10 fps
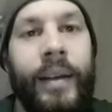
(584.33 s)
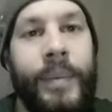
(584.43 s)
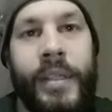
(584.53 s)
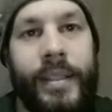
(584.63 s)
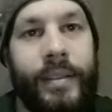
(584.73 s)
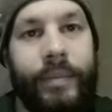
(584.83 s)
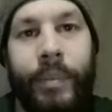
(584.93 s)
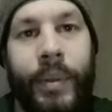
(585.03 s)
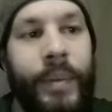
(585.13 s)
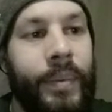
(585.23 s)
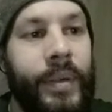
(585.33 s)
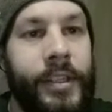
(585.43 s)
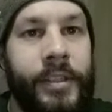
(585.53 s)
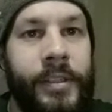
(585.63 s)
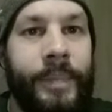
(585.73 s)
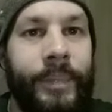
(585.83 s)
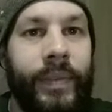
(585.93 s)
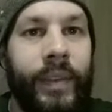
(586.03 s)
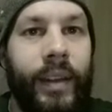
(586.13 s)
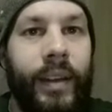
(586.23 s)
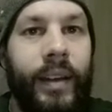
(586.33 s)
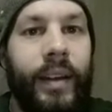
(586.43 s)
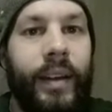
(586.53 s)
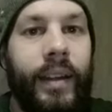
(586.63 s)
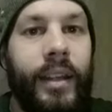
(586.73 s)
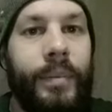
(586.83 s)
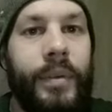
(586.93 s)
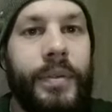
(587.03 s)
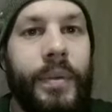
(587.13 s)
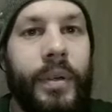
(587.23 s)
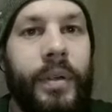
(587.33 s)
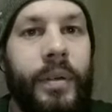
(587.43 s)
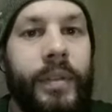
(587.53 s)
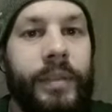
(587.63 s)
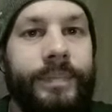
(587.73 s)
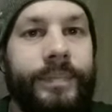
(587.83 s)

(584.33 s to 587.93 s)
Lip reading: I'm just putting pressure. He moves rook over.